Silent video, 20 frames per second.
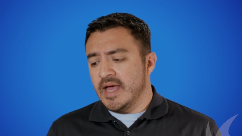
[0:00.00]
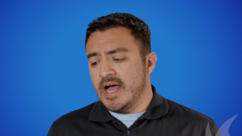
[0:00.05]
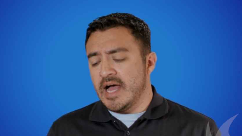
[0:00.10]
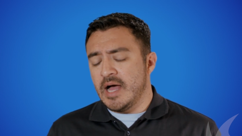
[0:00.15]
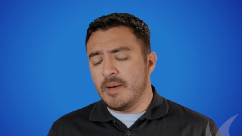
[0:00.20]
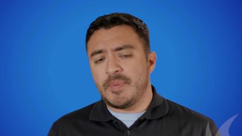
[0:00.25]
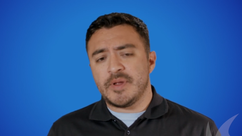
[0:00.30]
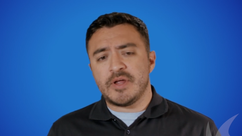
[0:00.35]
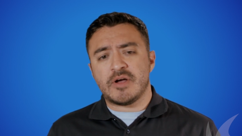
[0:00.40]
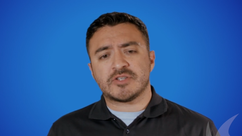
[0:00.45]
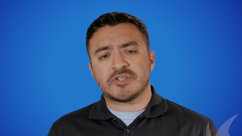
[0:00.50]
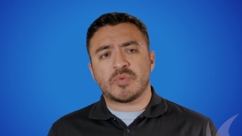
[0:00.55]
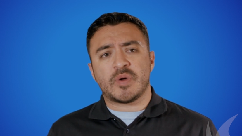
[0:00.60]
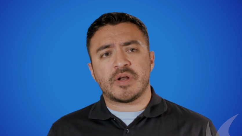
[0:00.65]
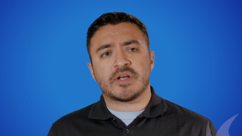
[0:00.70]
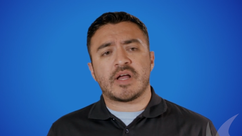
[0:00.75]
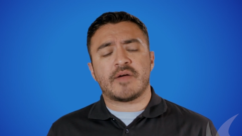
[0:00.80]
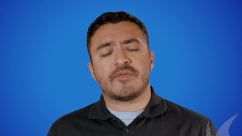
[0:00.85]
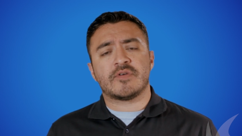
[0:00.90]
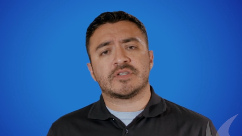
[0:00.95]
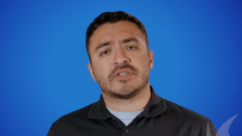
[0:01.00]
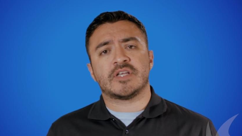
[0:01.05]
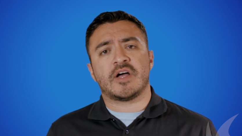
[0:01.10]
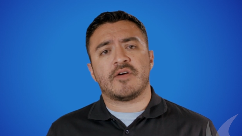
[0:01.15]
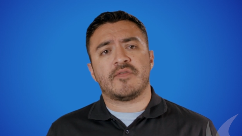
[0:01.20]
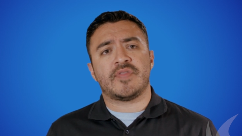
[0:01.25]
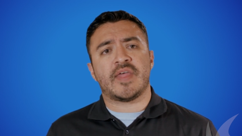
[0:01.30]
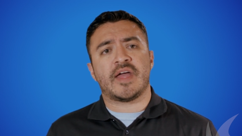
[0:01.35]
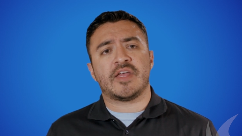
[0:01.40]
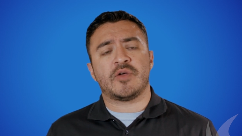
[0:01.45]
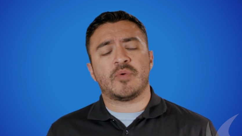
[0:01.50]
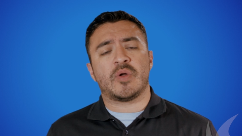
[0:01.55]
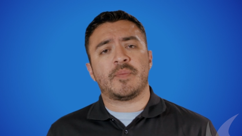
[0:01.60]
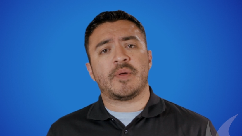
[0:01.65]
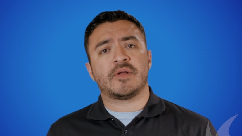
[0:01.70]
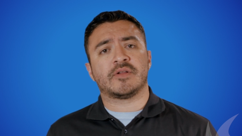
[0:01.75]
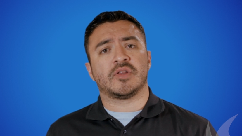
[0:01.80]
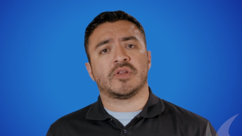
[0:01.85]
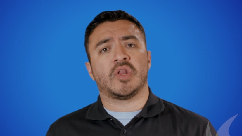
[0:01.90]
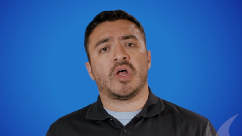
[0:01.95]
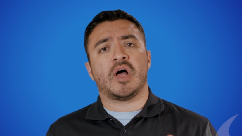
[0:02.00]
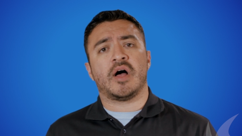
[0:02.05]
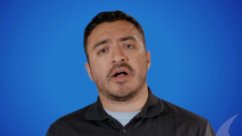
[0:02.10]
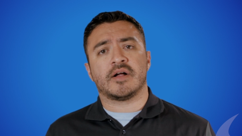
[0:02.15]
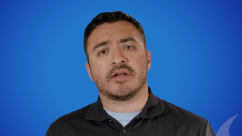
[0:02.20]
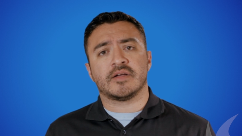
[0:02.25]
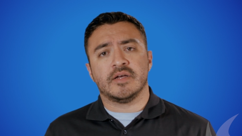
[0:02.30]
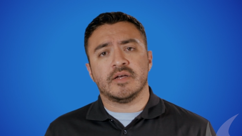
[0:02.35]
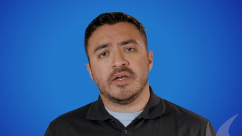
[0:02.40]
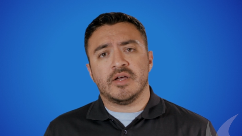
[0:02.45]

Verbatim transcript: Uh, but you also want to cover yourself in that you want to be able to log